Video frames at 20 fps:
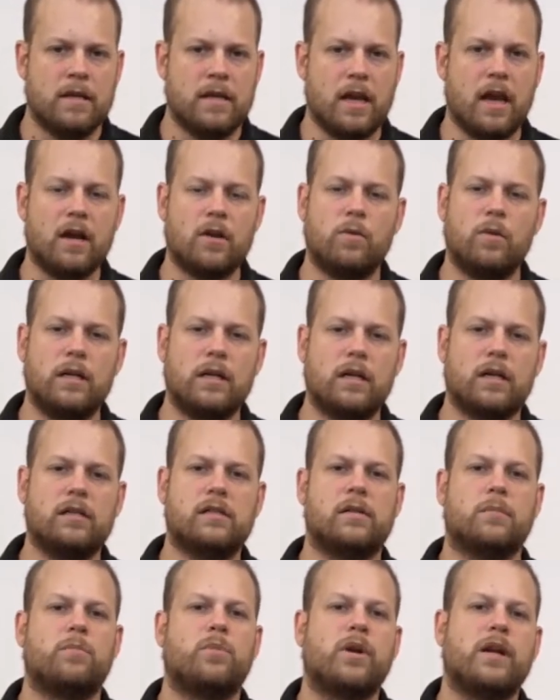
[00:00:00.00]
The younger one
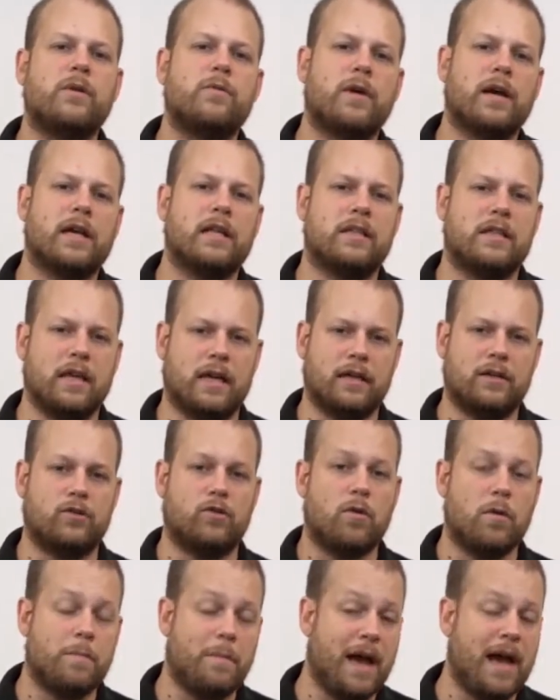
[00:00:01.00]
does some pretty wicked
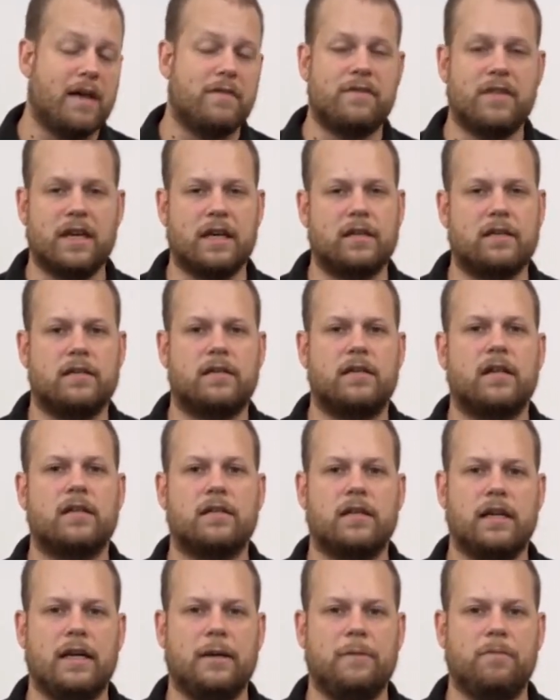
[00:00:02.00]
things, or bad things,
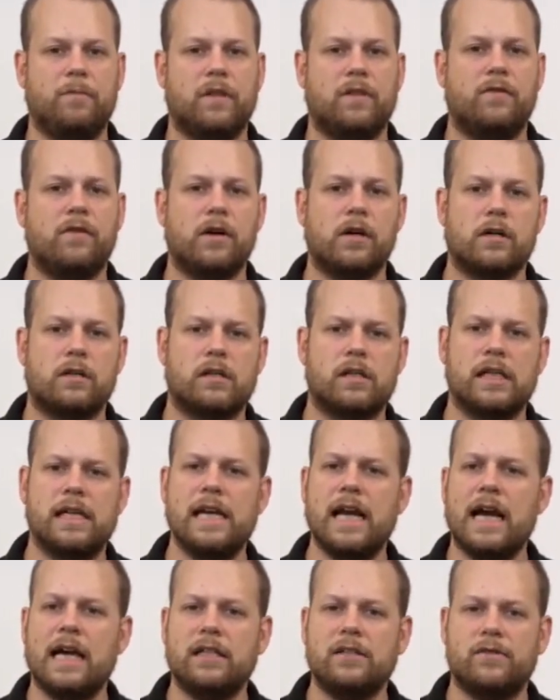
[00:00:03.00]
doesn't he? First,
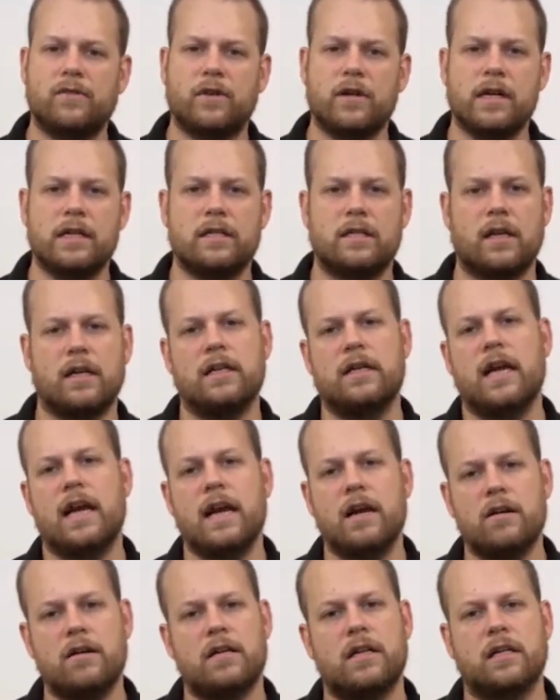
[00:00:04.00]
he asks for his
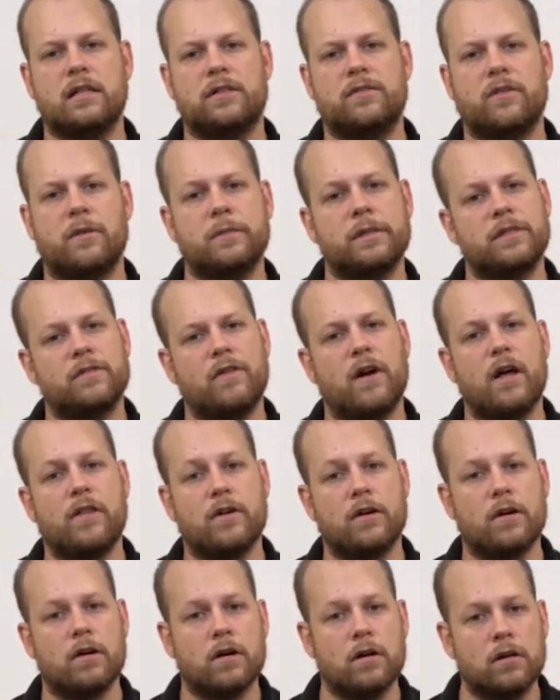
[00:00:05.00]
inheritance from his
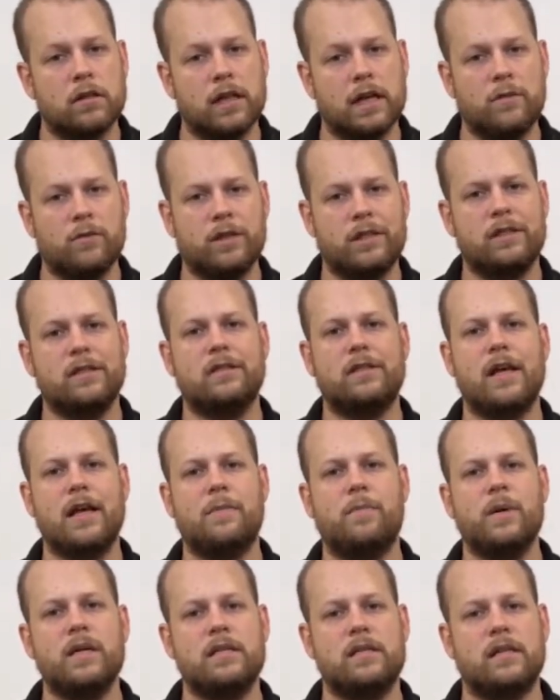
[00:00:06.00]
father early, which is
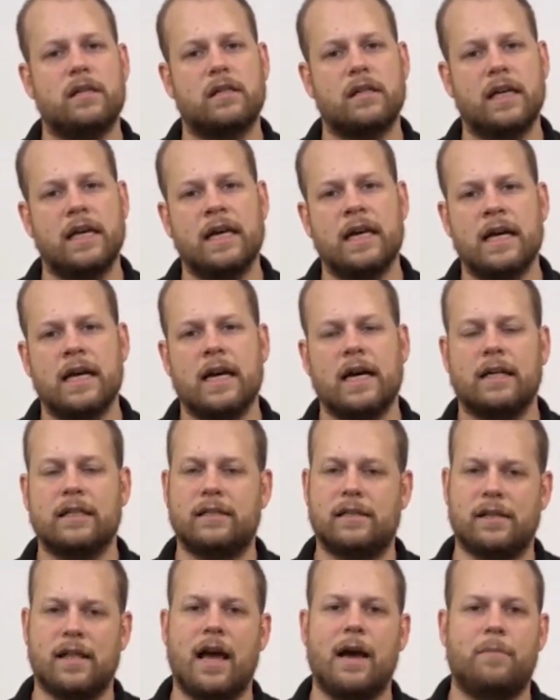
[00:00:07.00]
like basically a
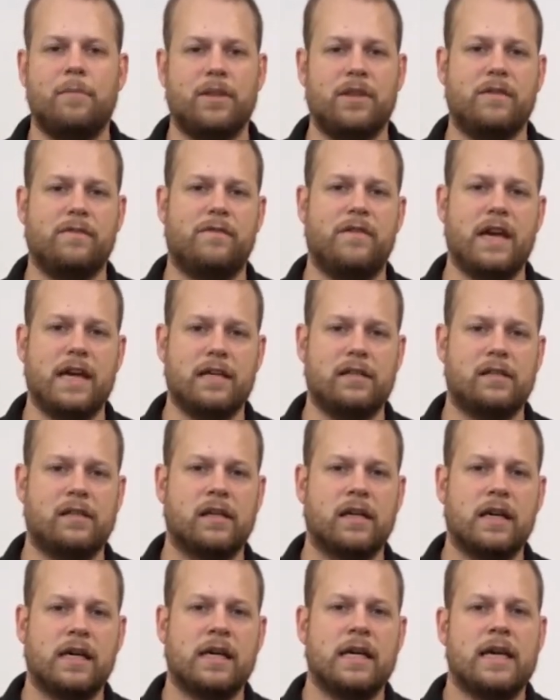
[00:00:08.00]
slap in the
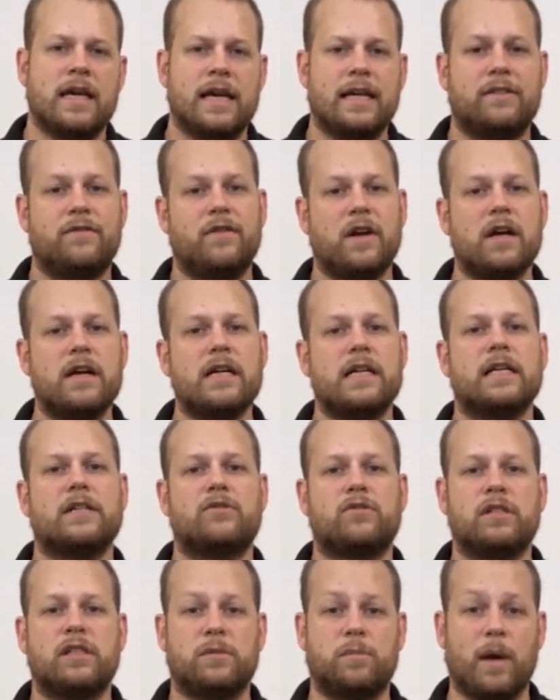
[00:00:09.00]
face. It's very
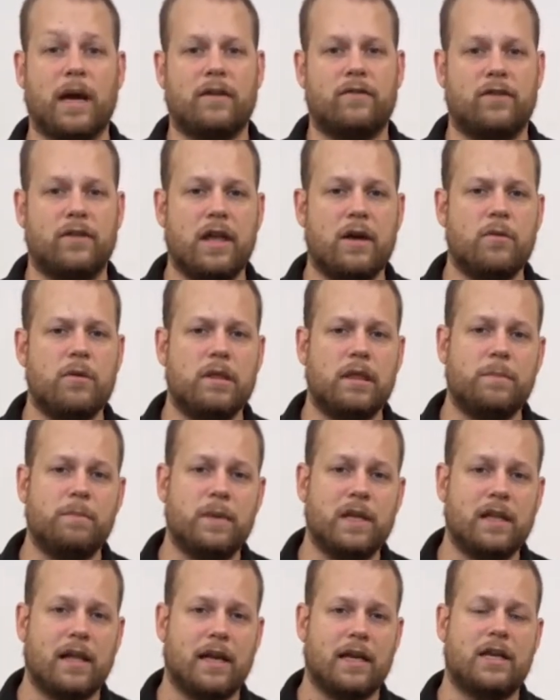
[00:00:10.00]
disrespectful. That would
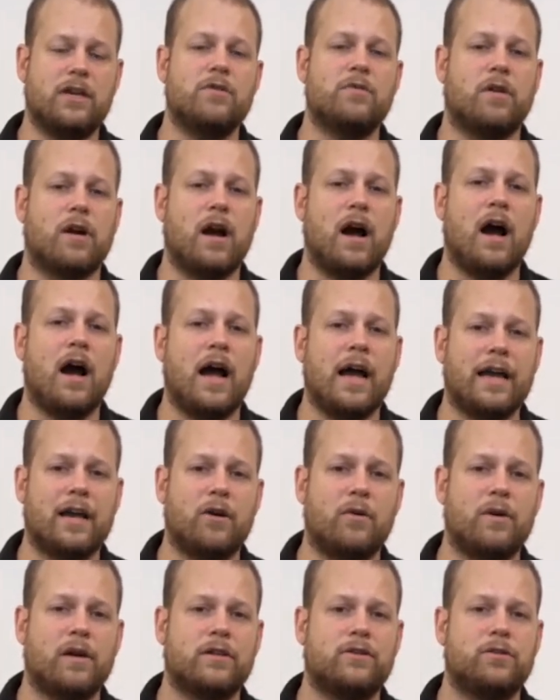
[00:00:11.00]
be like you or I
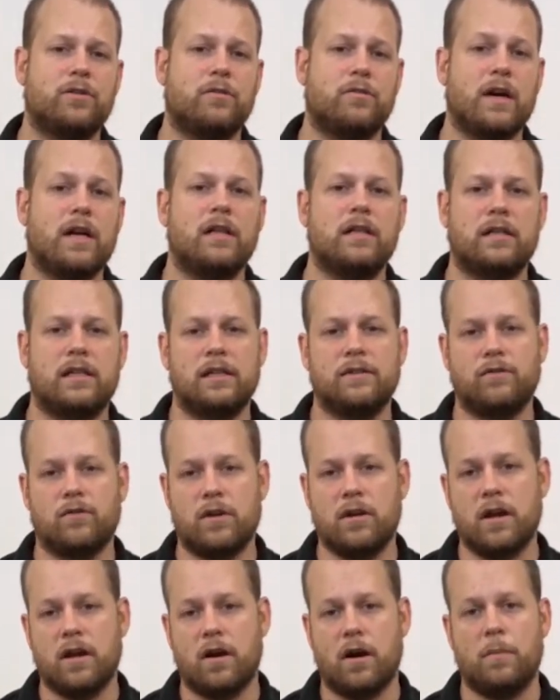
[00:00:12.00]
going to a relative
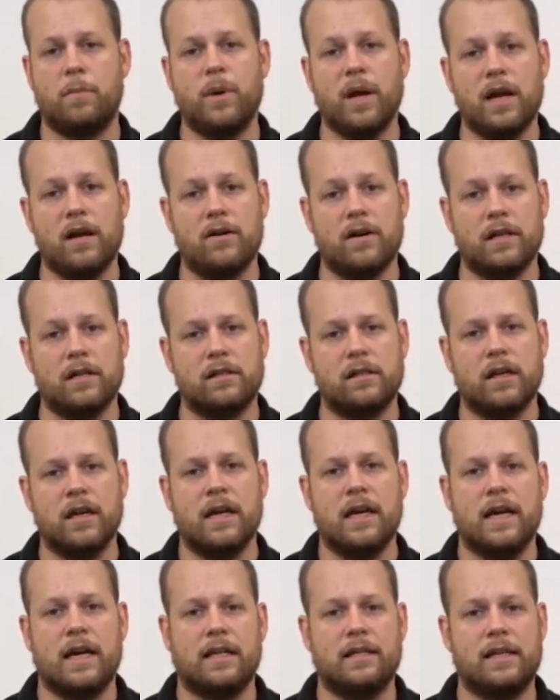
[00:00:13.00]
or our parents
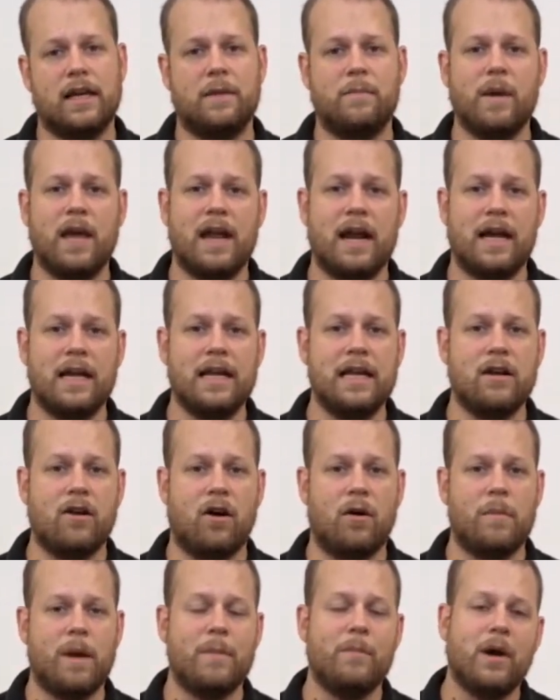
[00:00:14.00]
and saying, man, I need
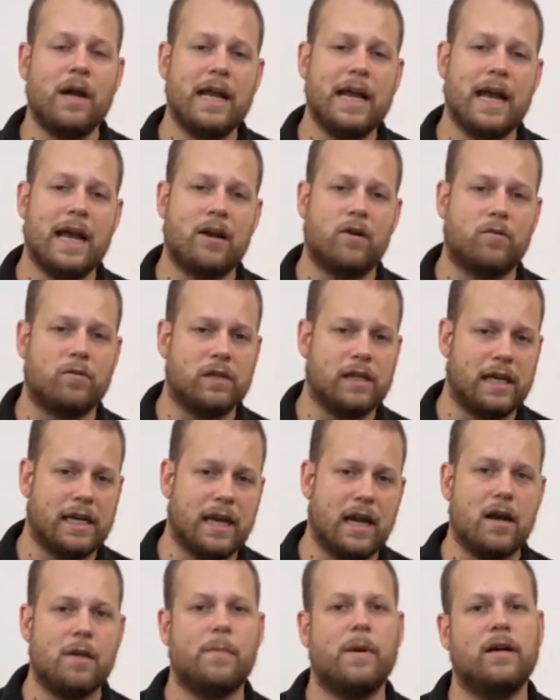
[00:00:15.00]
all my money. I don't really
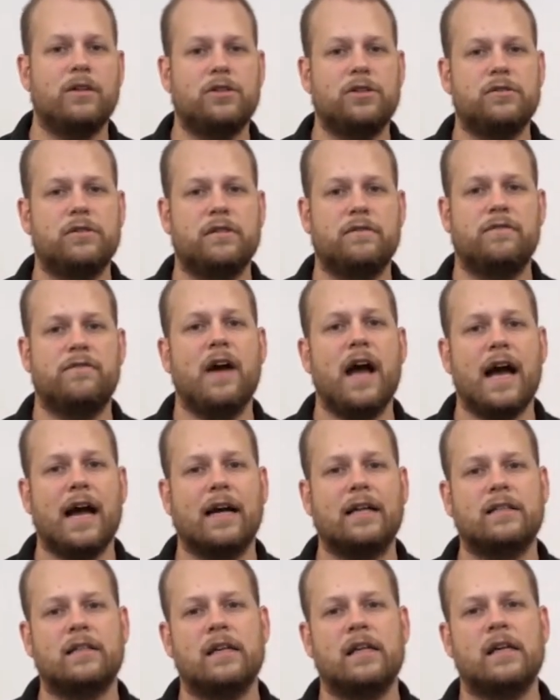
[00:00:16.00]
care about you. In
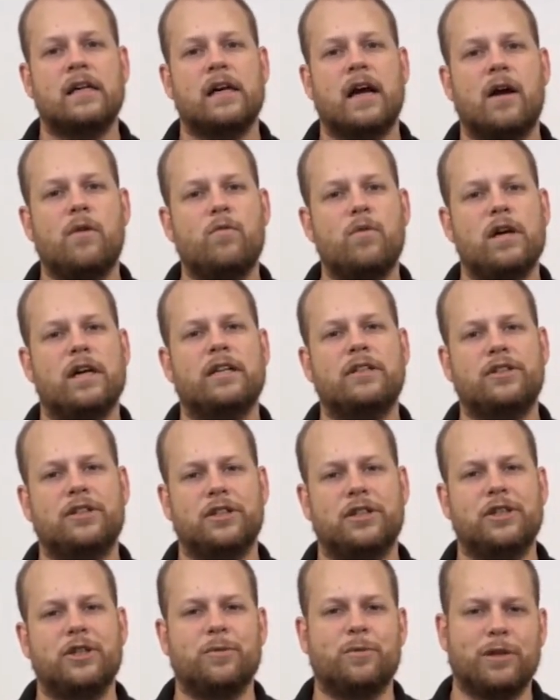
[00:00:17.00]
fact, I
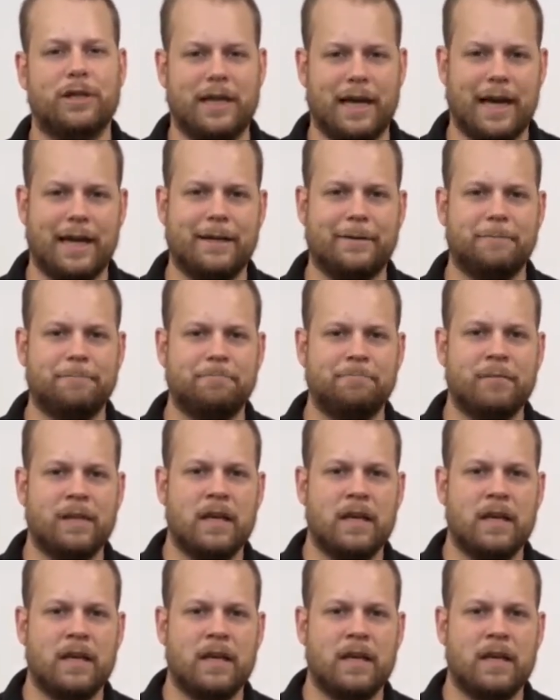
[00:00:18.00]
wish you were dead.